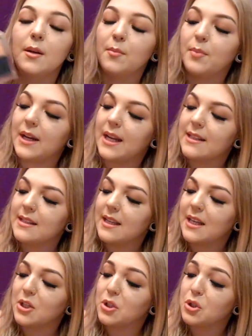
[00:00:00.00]
But it's
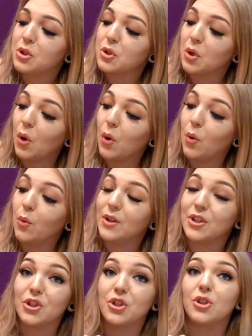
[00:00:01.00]
like so
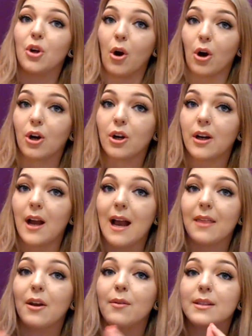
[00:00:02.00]
dark. I
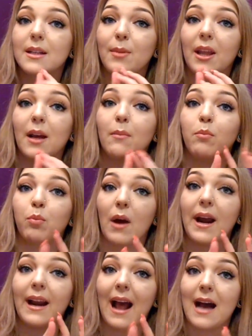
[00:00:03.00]
thought it was going to be like a
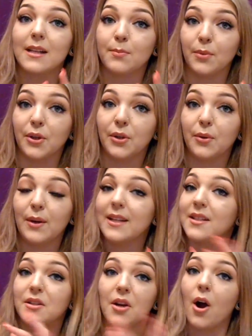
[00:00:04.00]
bright ass blue.
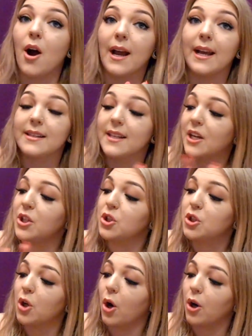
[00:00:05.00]
It's not. It's like a
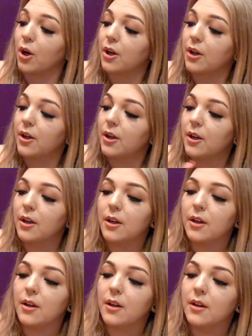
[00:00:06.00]
dark,
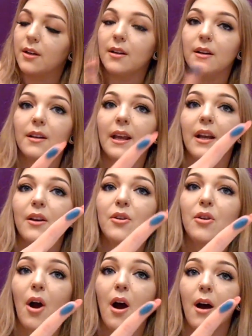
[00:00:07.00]
like
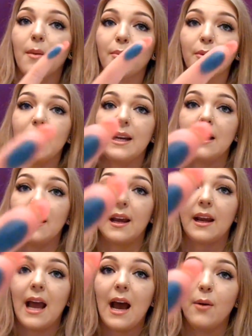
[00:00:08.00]
not pretty.
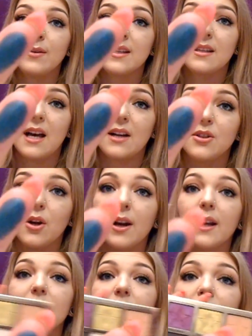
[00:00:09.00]
Like how is it that
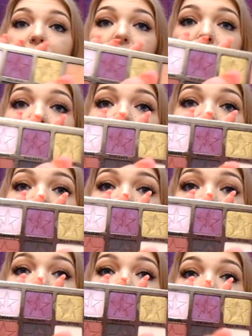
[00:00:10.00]
dark? It does not look
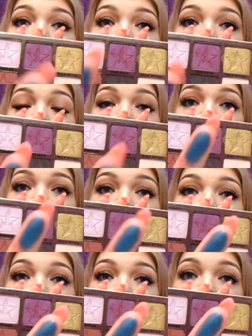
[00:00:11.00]
how bright it looks and then look
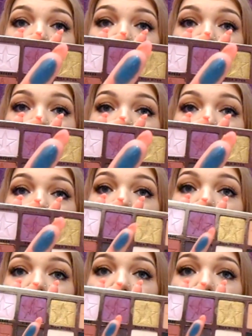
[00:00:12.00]
how dark it looks on my finger.